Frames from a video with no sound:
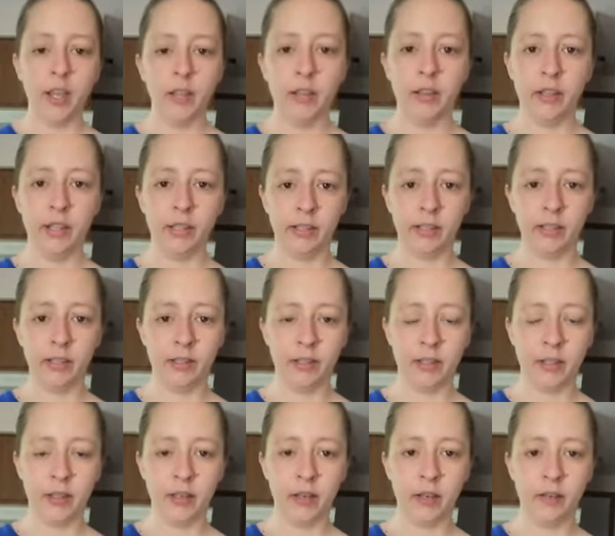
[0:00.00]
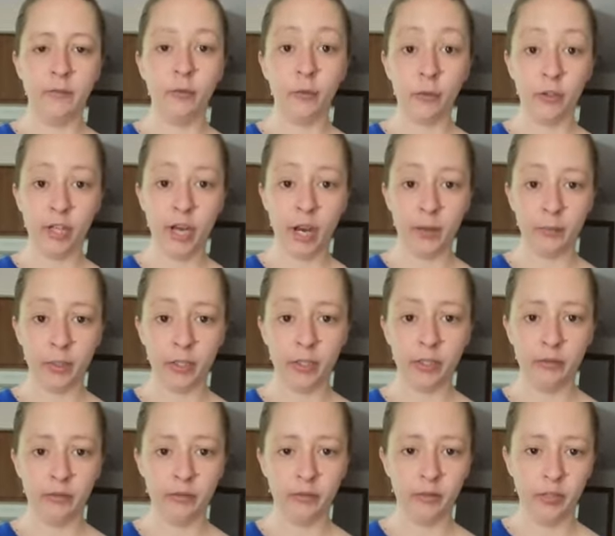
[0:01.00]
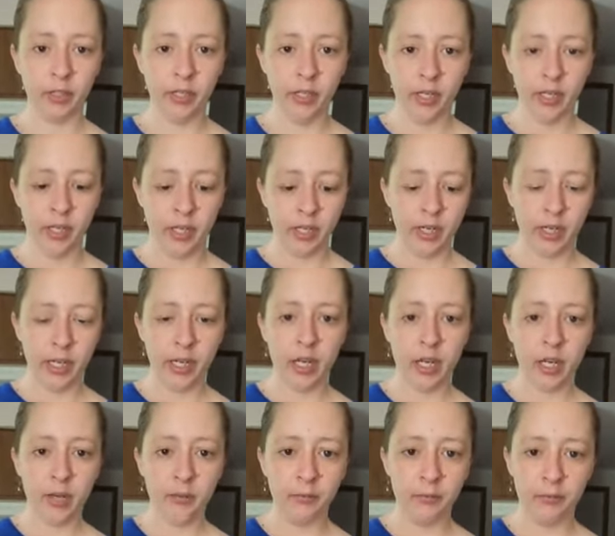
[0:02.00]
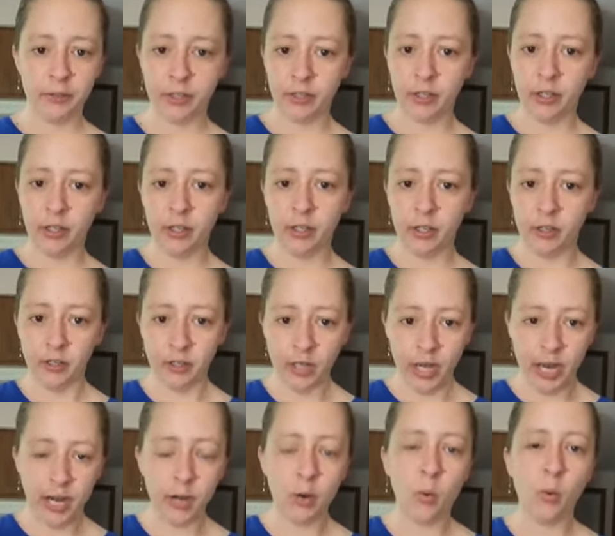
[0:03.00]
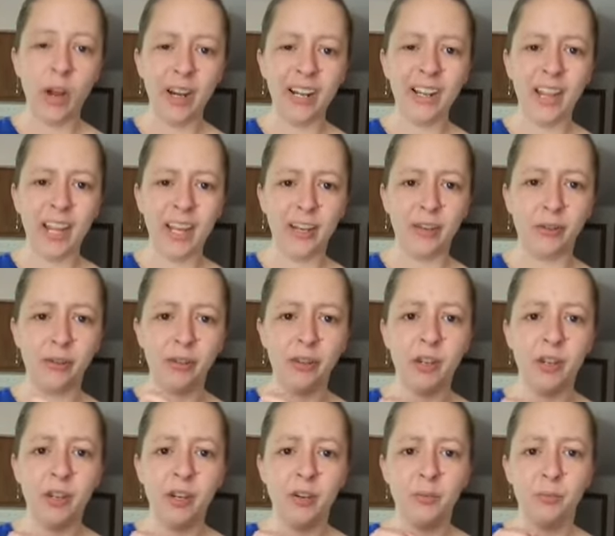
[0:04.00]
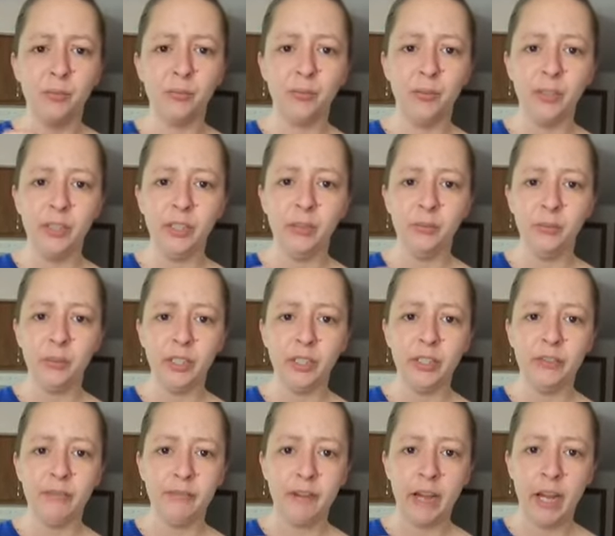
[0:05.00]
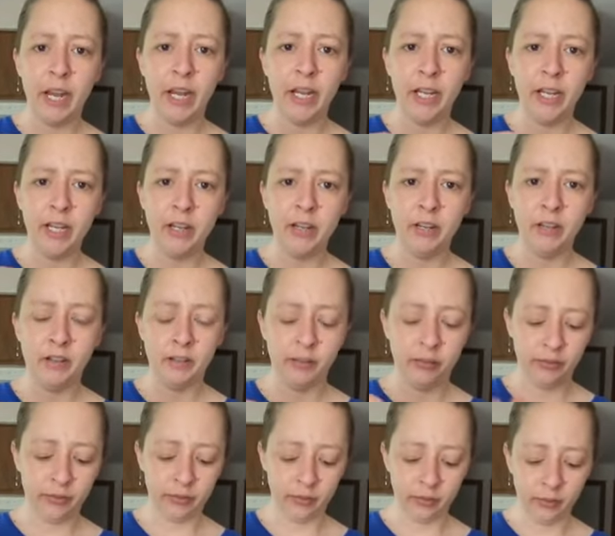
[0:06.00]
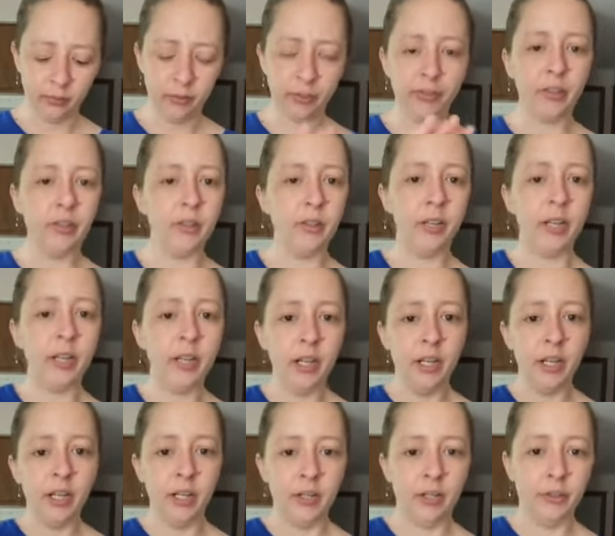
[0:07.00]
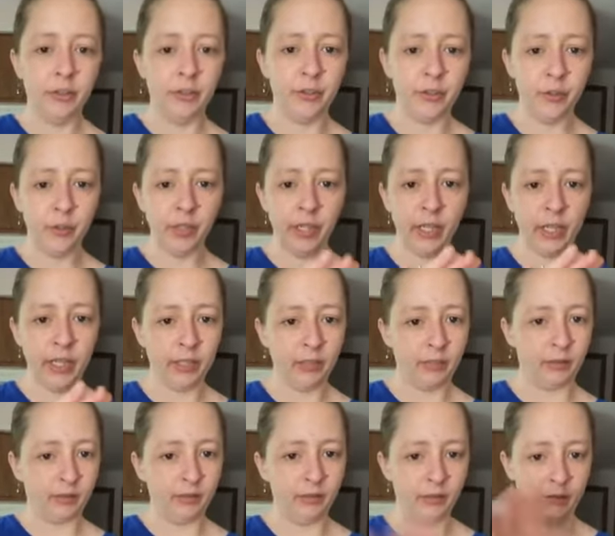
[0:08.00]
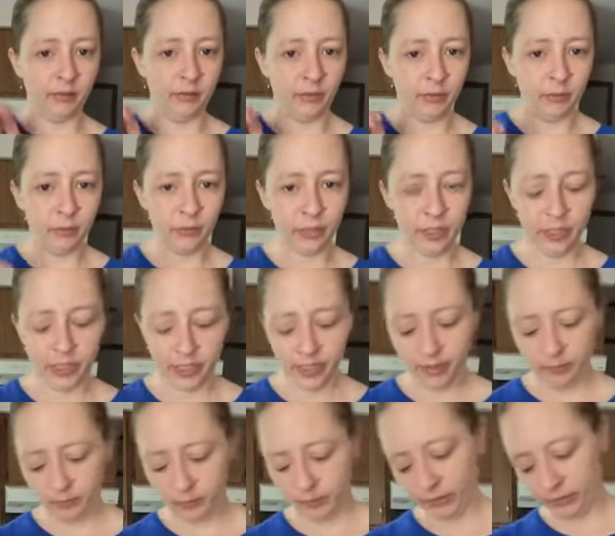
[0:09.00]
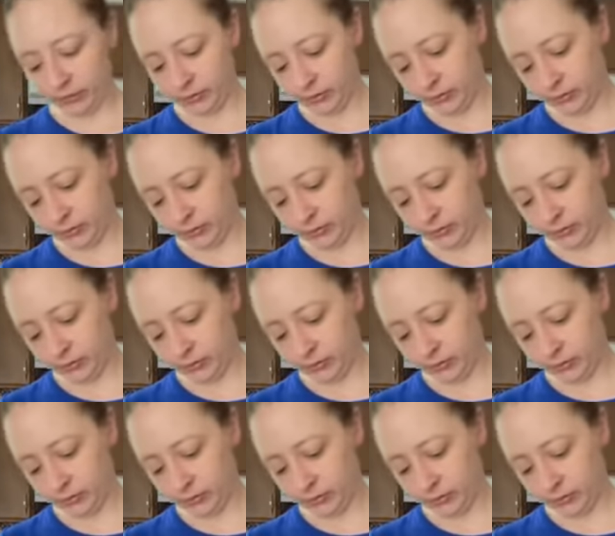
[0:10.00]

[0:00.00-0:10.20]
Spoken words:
this is the food chopper, and I'm just gonna, I don't want it like really, really fine. So I'm just gonna do it like three times.